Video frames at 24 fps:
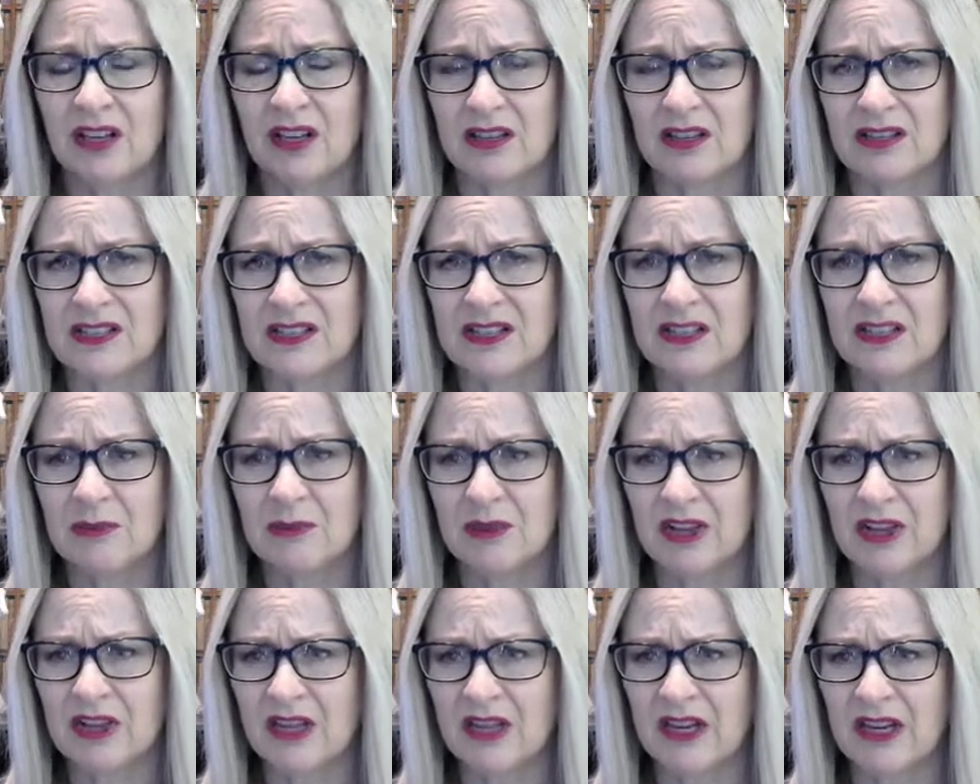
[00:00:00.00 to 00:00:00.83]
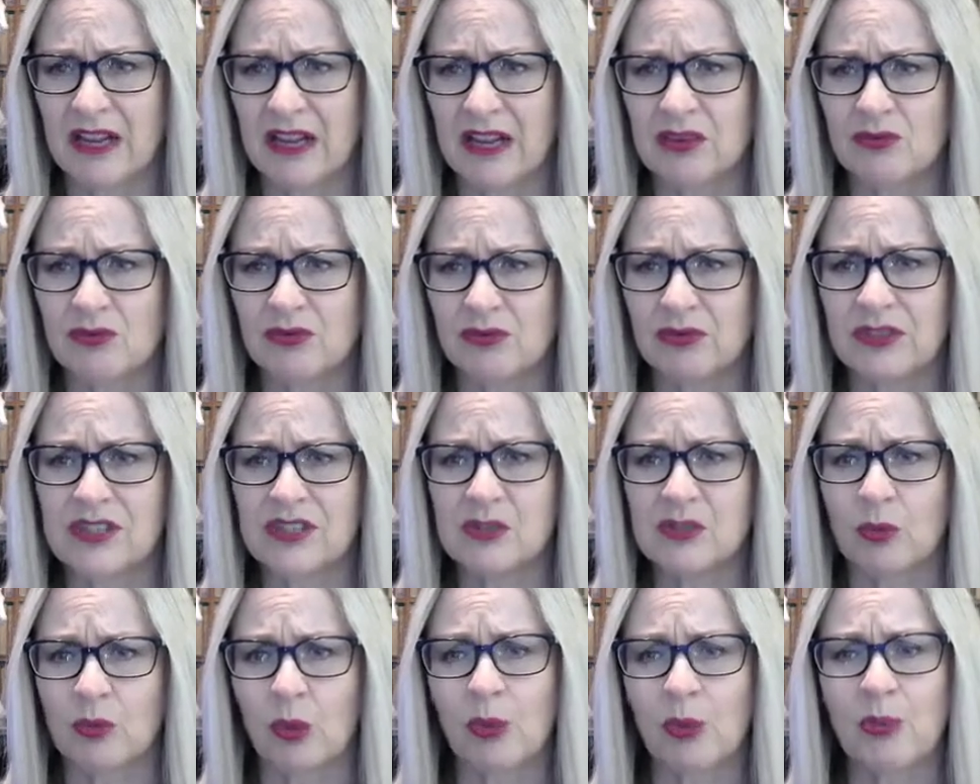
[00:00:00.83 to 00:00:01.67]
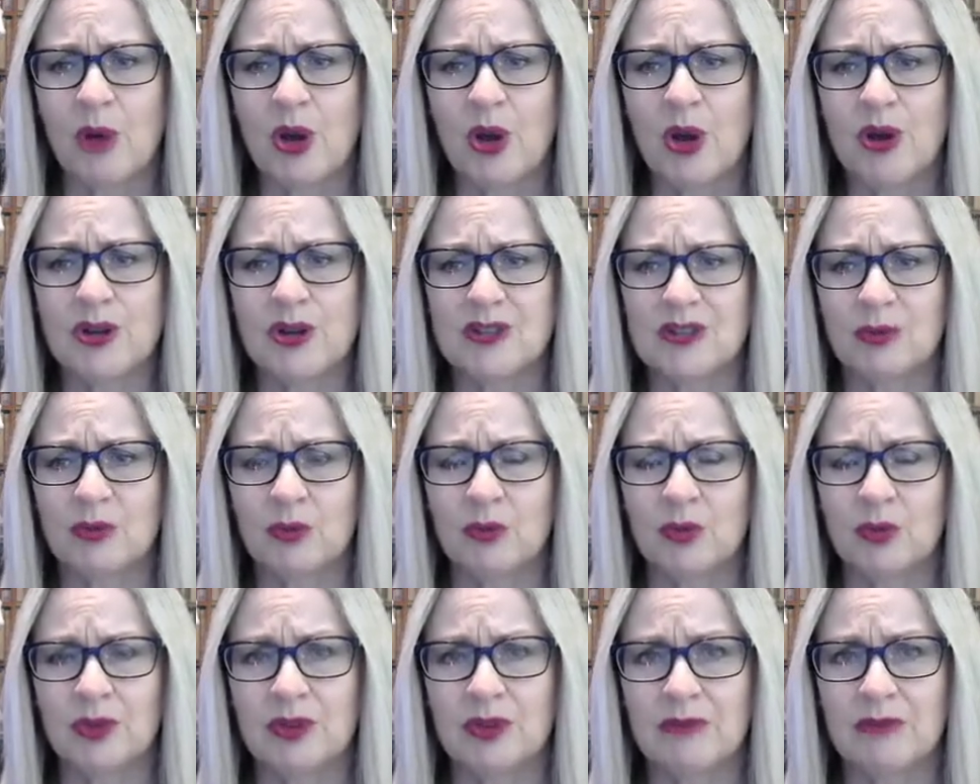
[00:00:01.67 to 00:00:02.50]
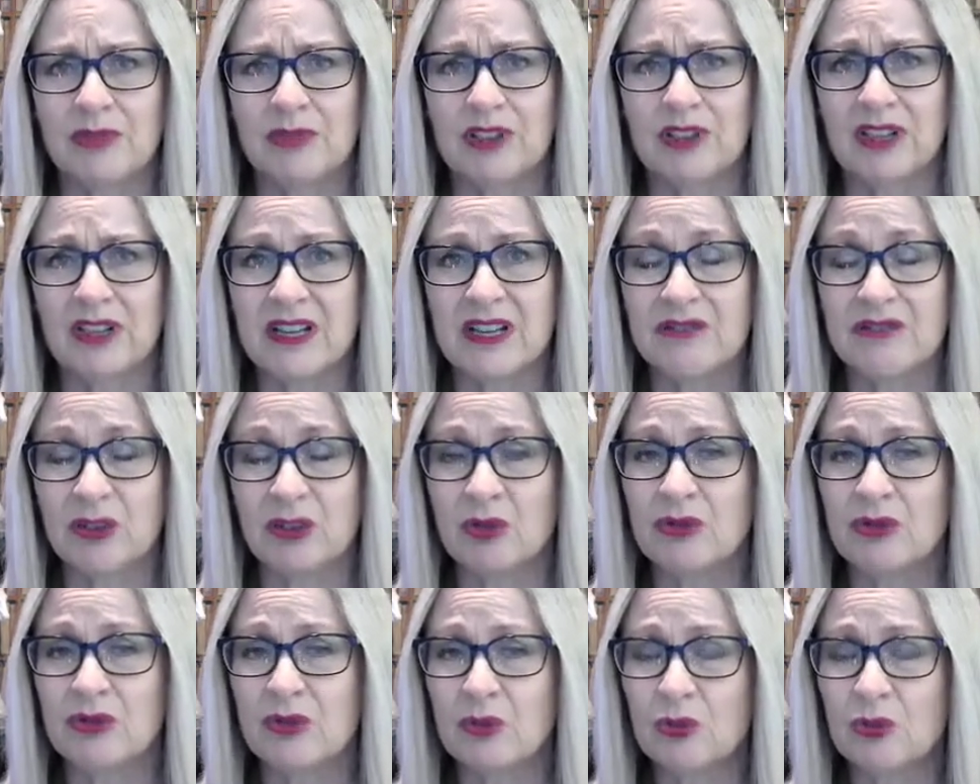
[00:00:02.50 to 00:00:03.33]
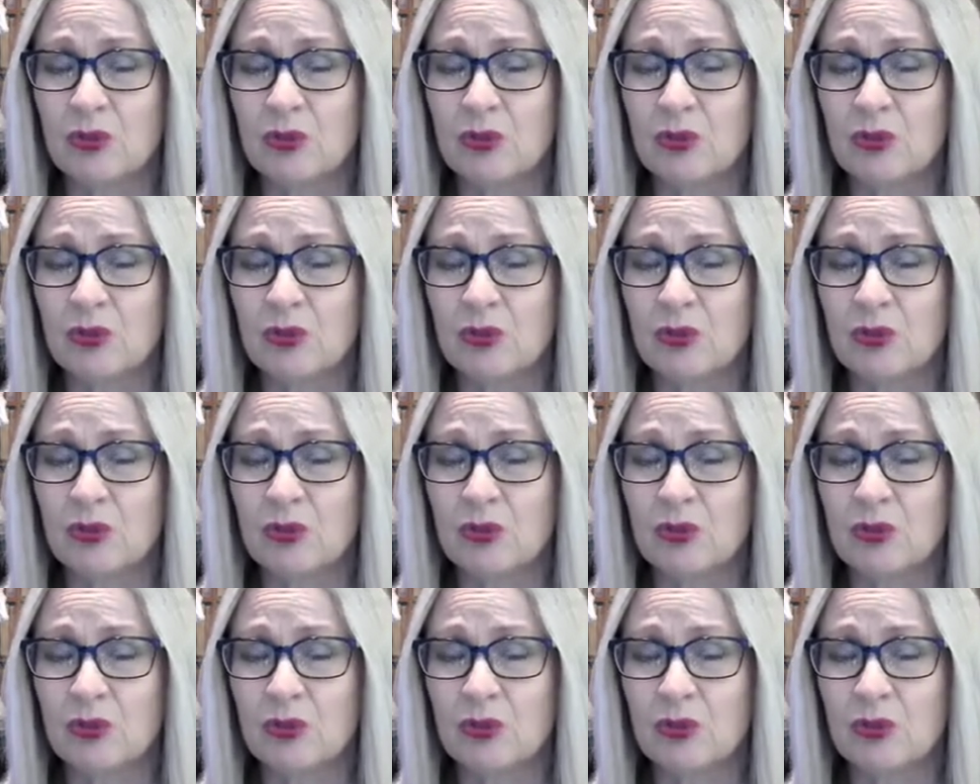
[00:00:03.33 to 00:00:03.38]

something that a reasonable person would believe and